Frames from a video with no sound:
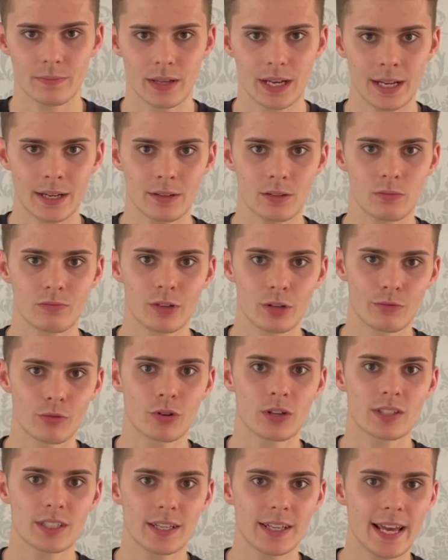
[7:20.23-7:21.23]
and the
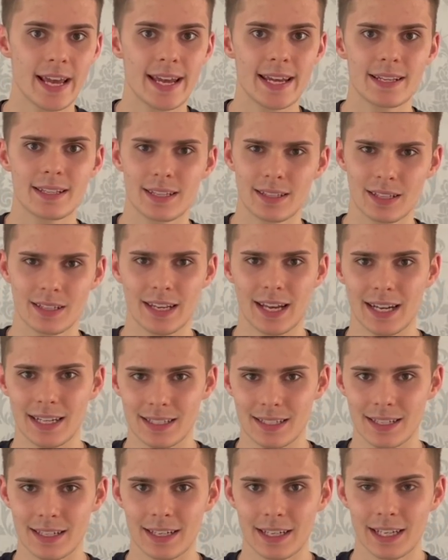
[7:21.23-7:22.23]
runner said 80 to
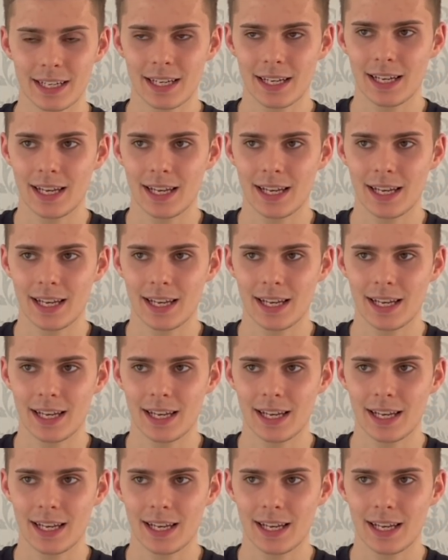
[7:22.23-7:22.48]
90.